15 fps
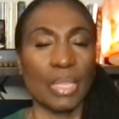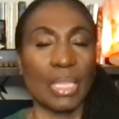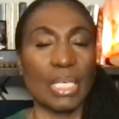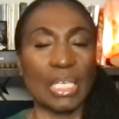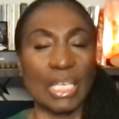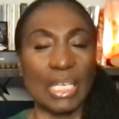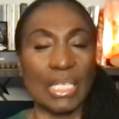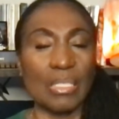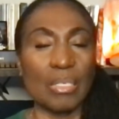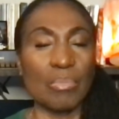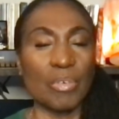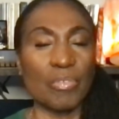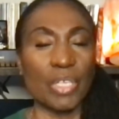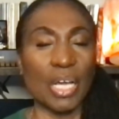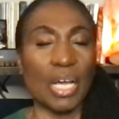The
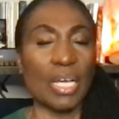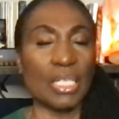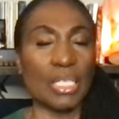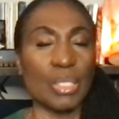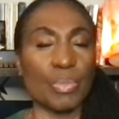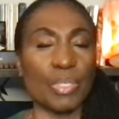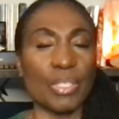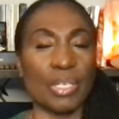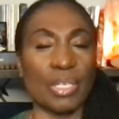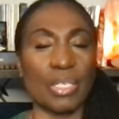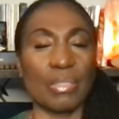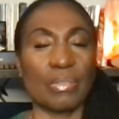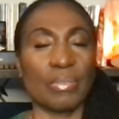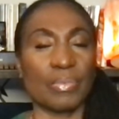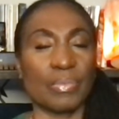kingdom of God is
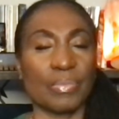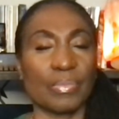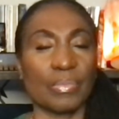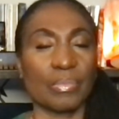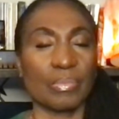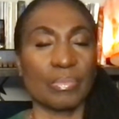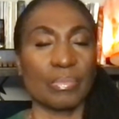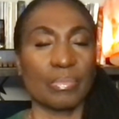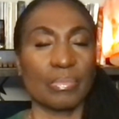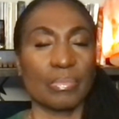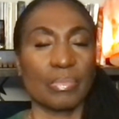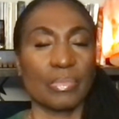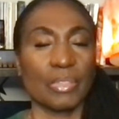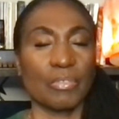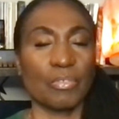within.
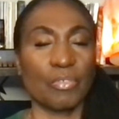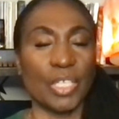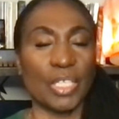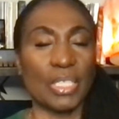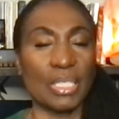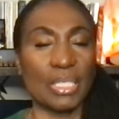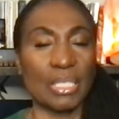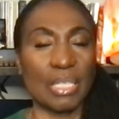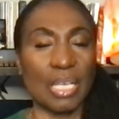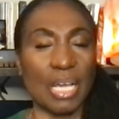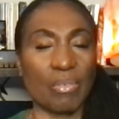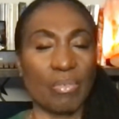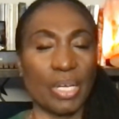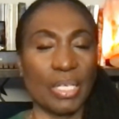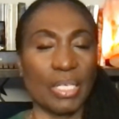Feel into
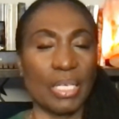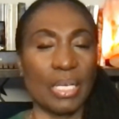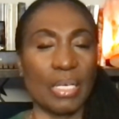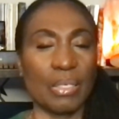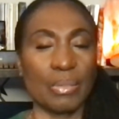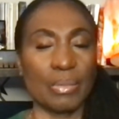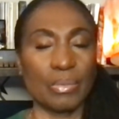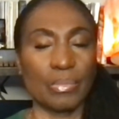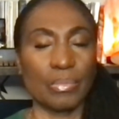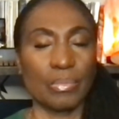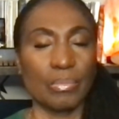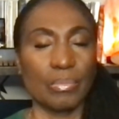that right now.